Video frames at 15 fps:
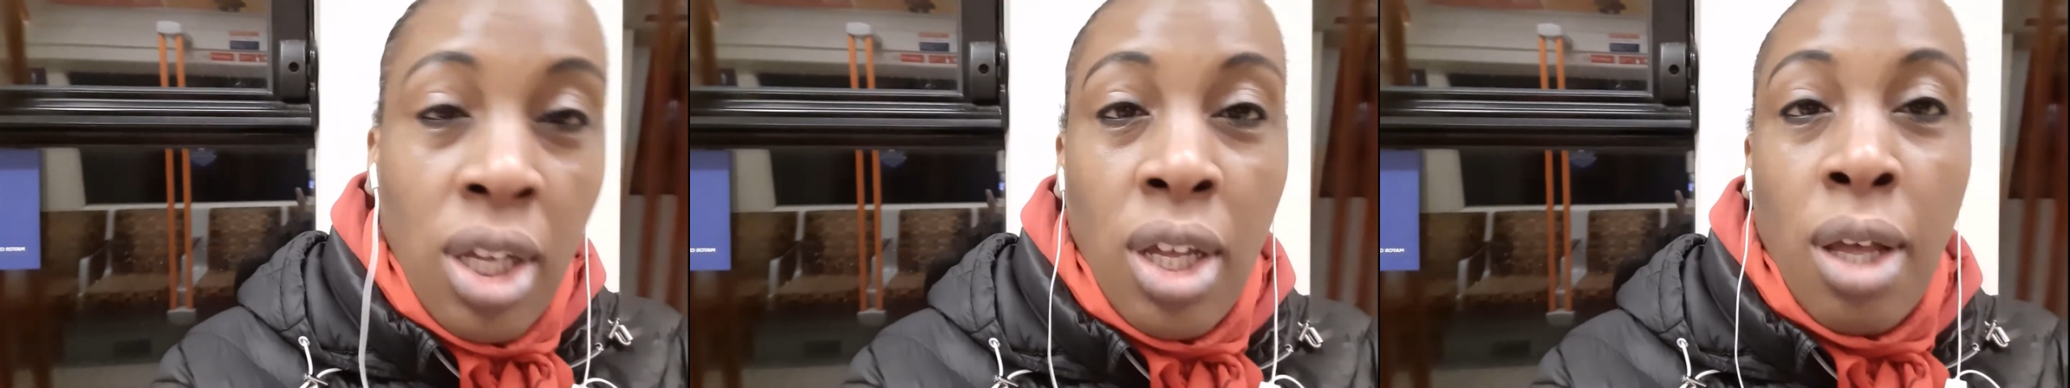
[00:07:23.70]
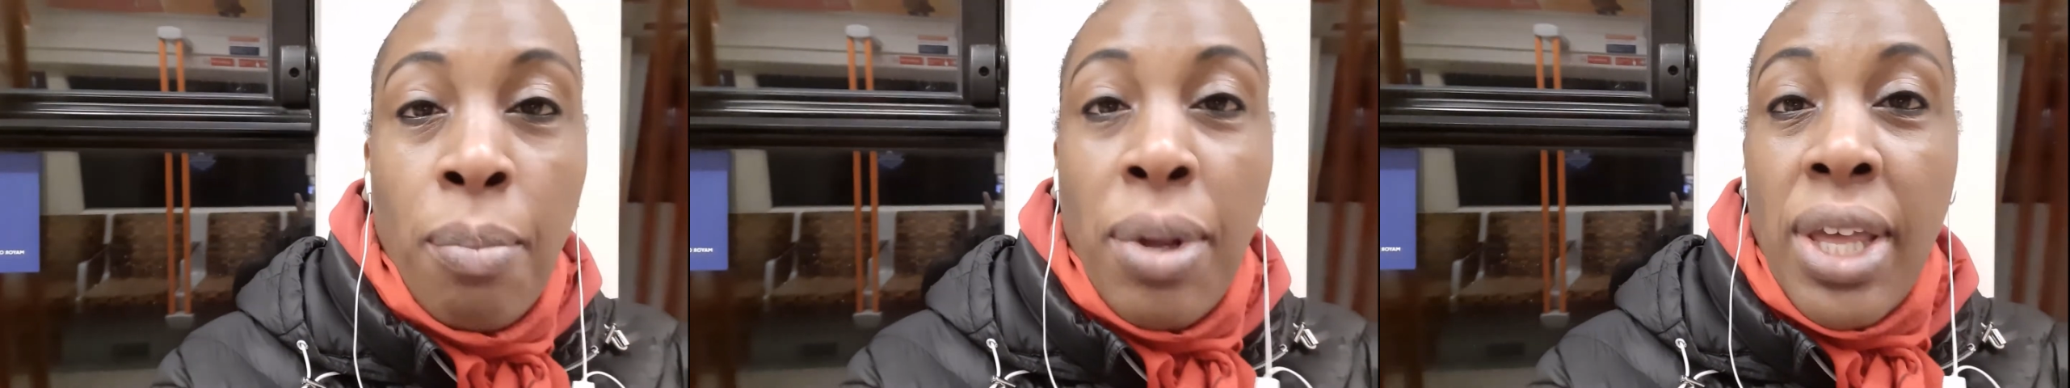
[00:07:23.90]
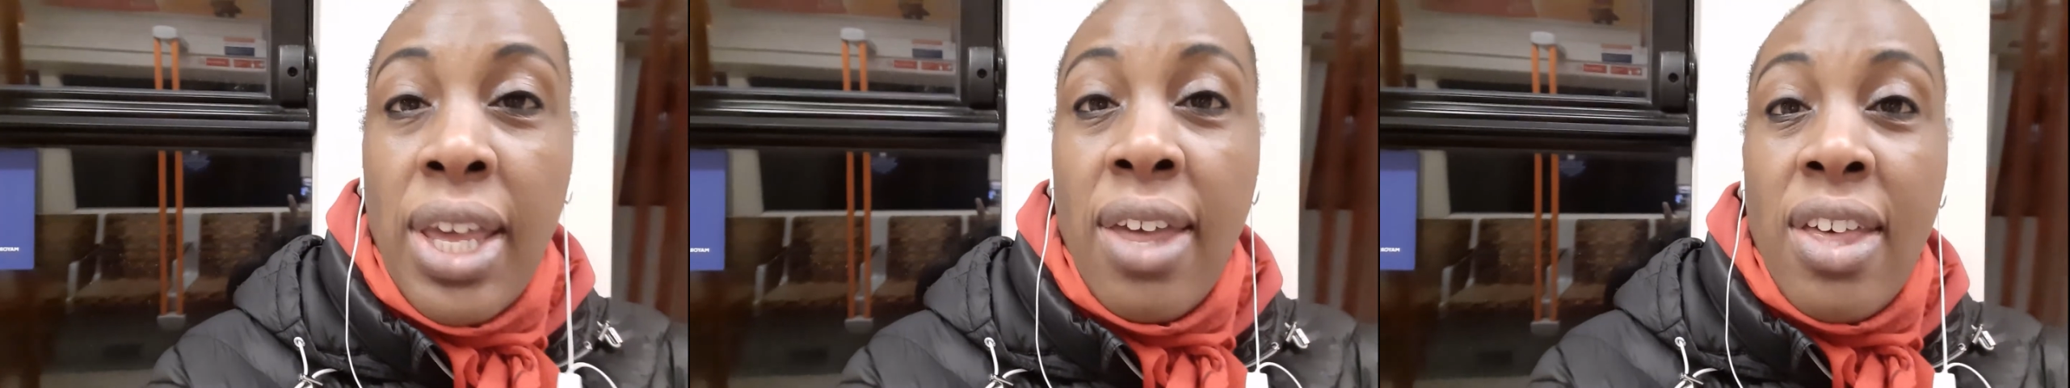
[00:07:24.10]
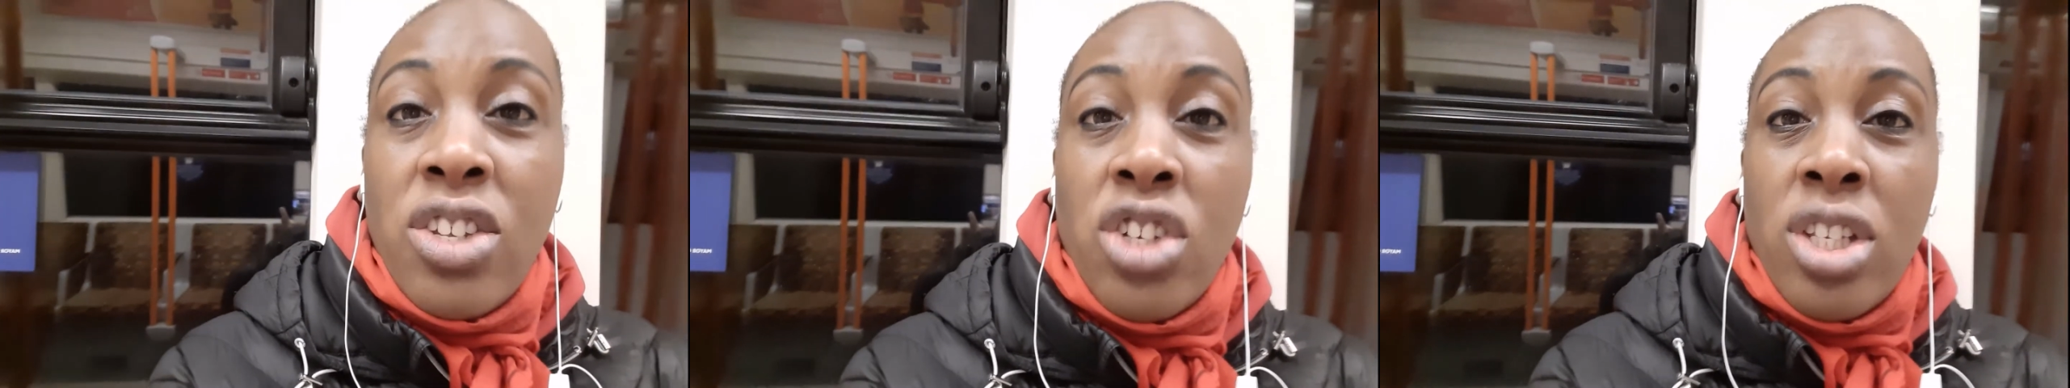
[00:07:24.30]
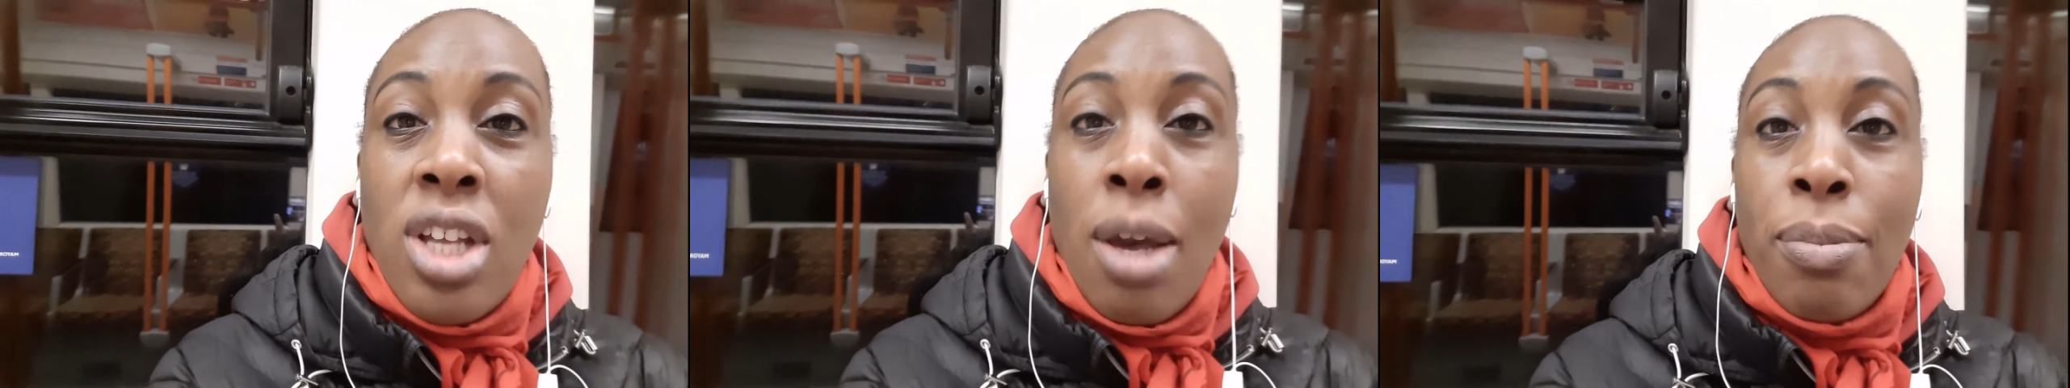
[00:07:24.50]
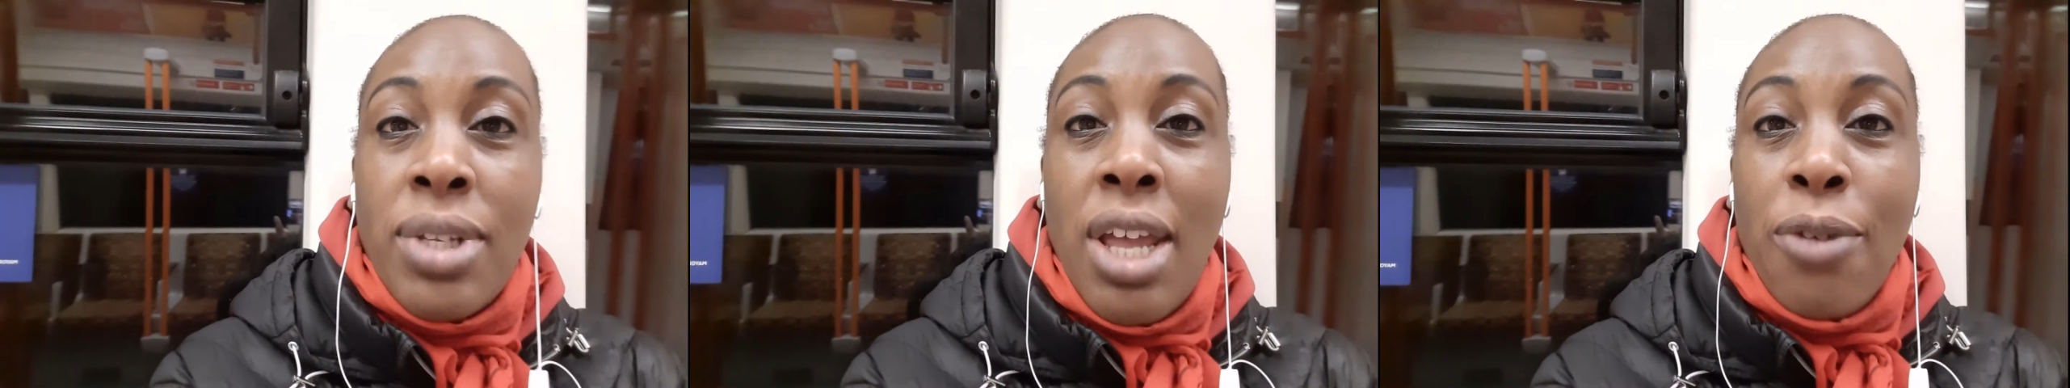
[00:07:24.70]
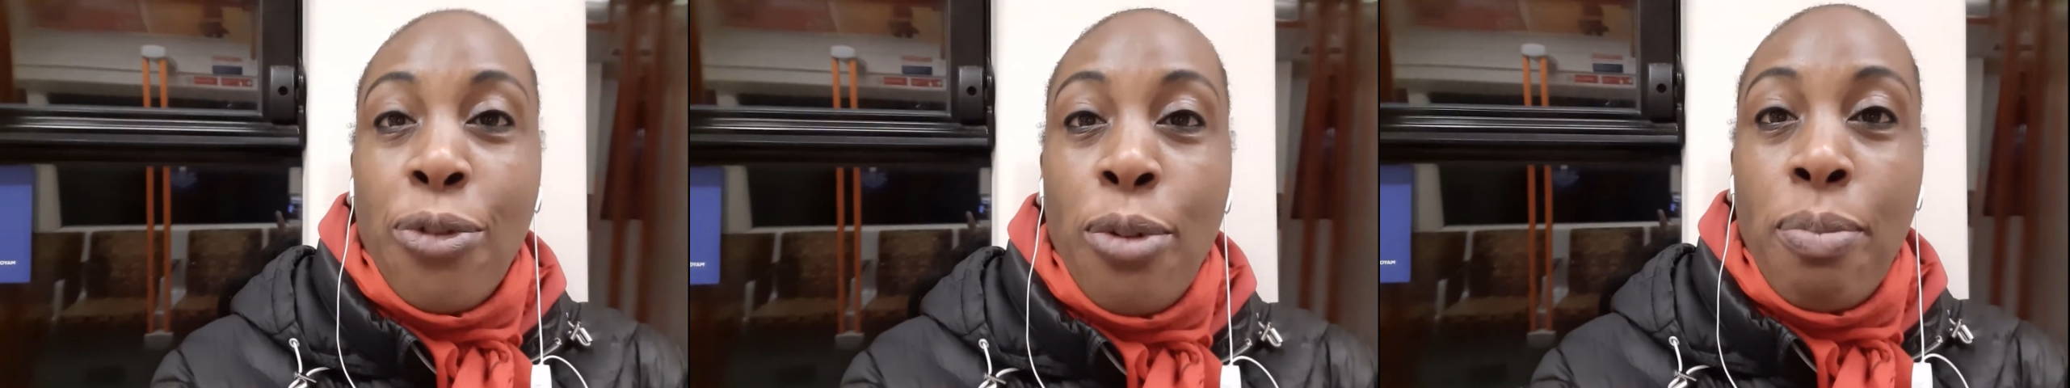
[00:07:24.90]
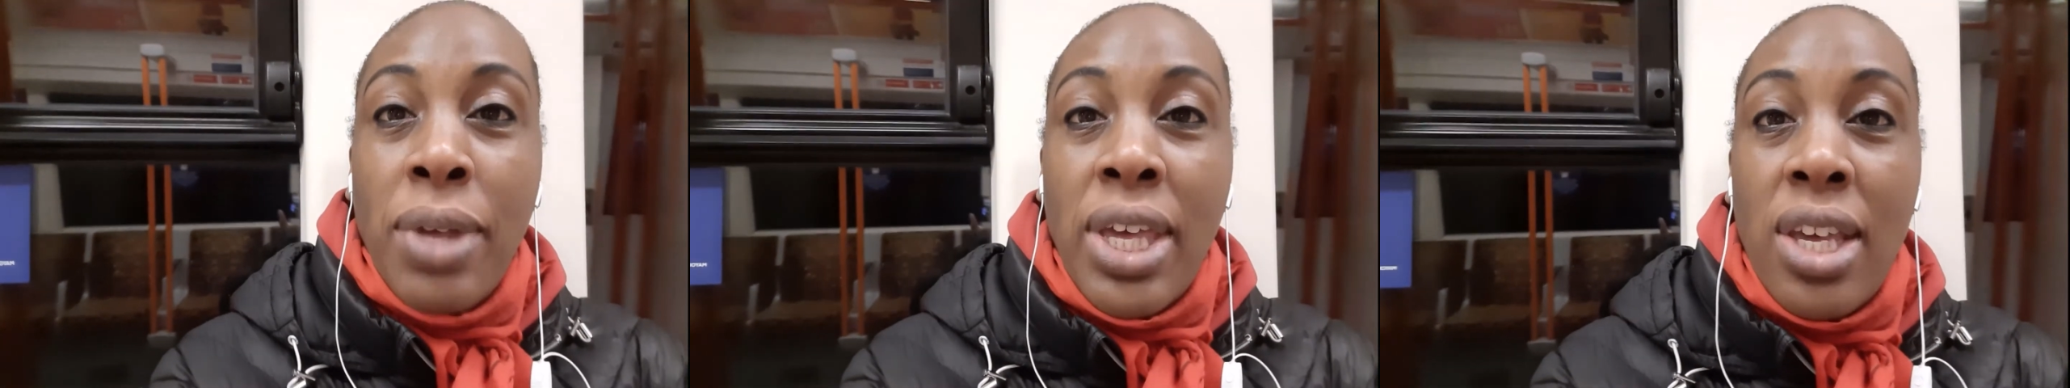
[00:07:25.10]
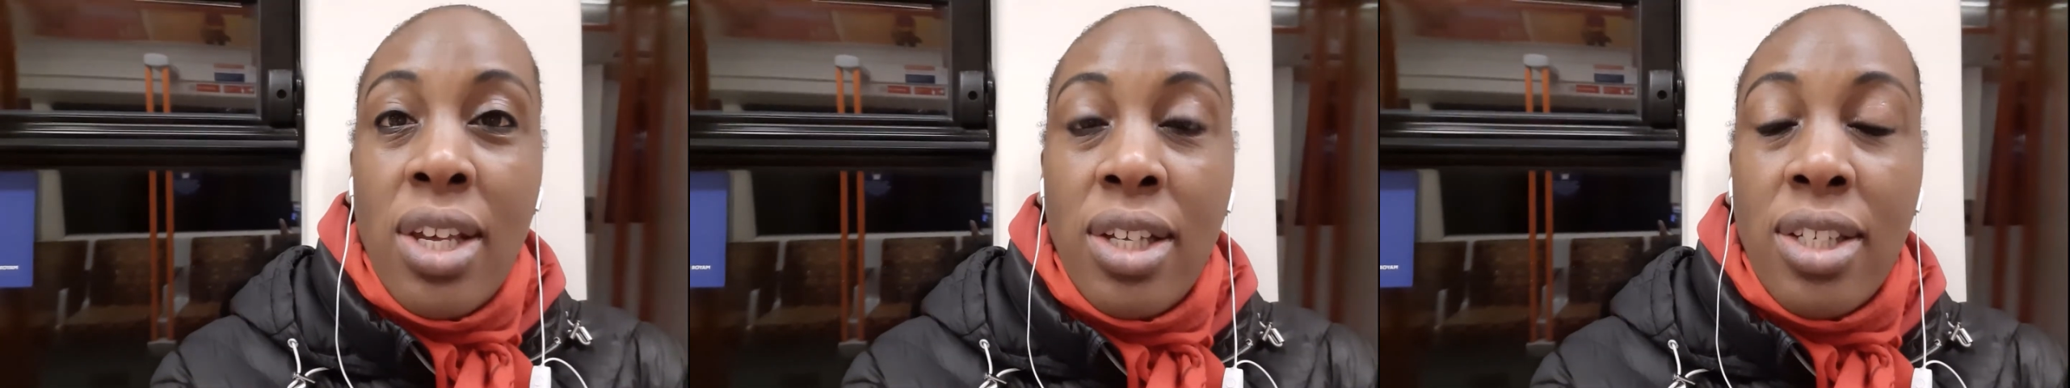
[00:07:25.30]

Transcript: But yeah, that's just an update from me.